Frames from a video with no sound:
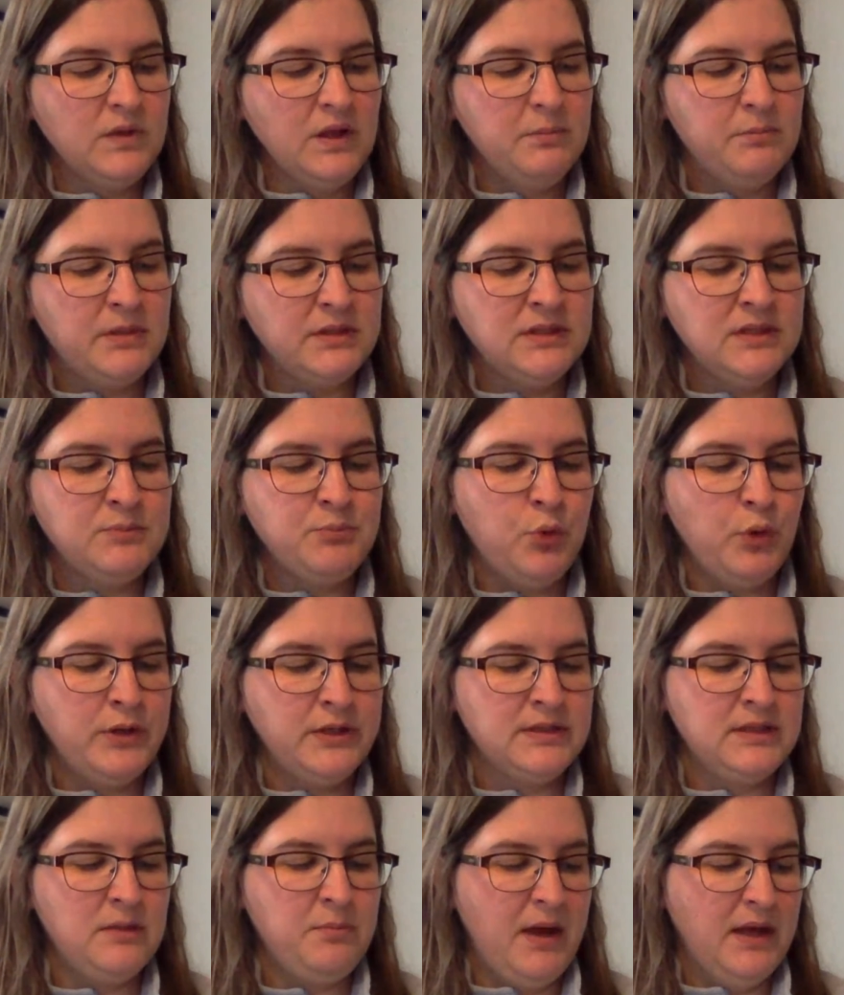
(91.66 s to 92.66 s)
Mrs. pointed
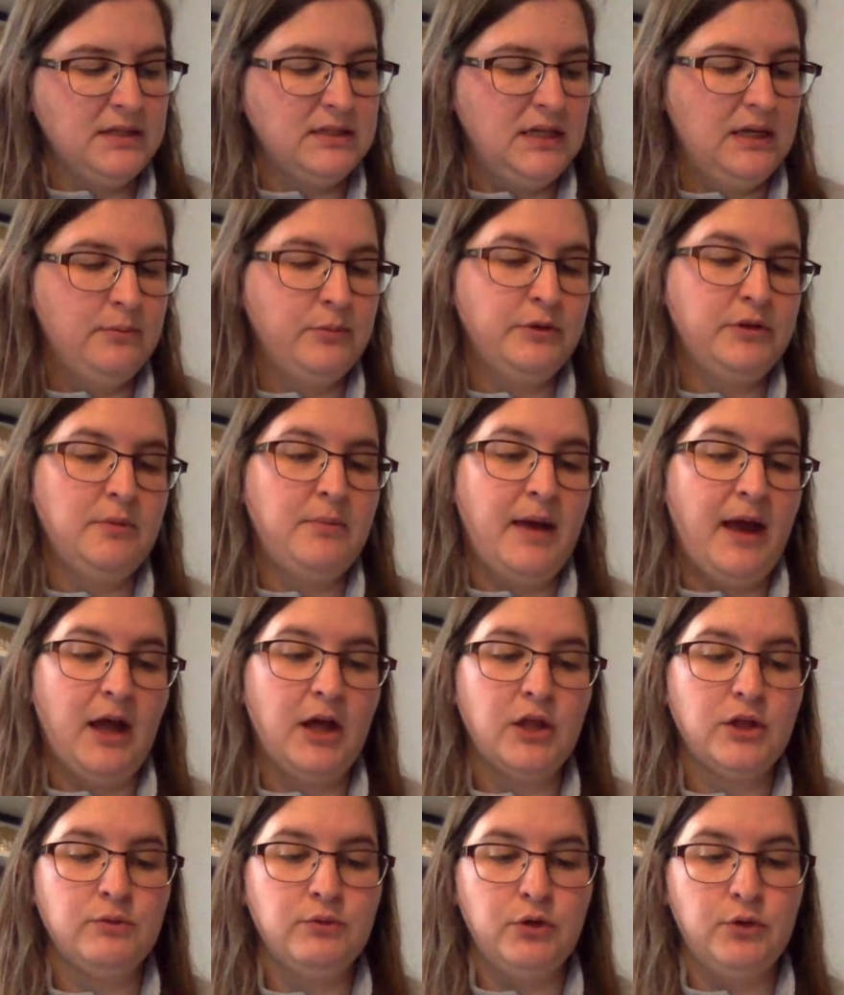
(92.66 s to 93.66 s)
to the pet table in the back
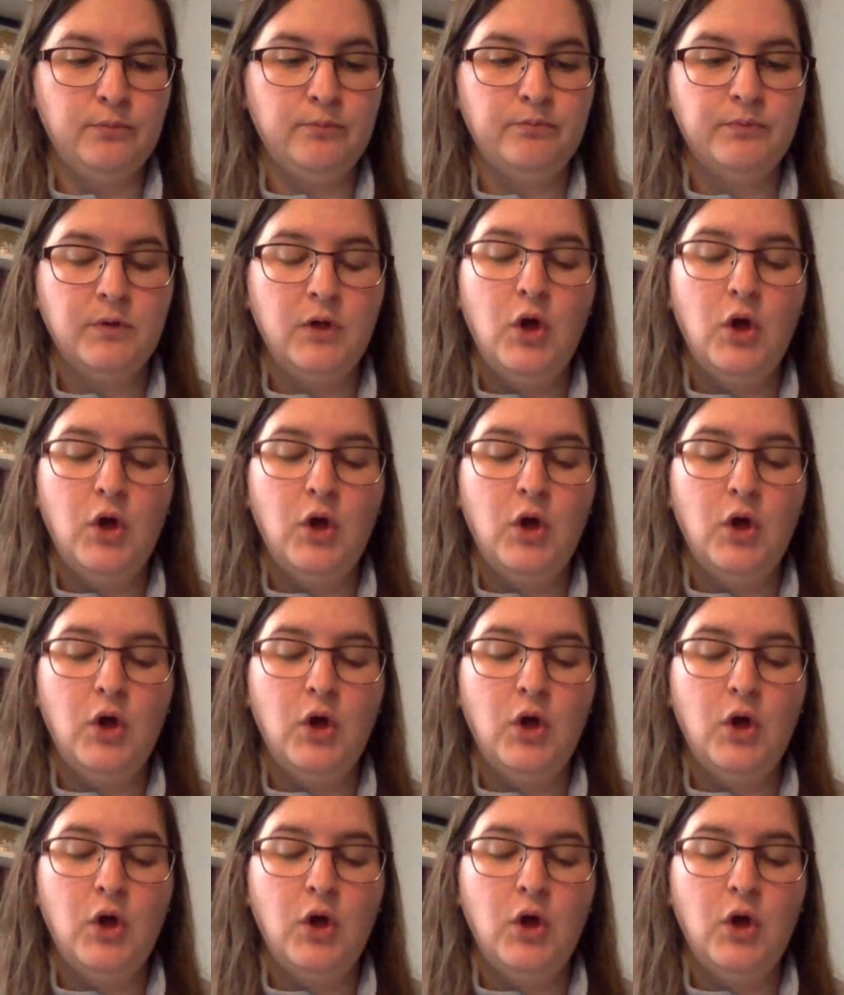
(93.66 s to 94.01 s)
of the room.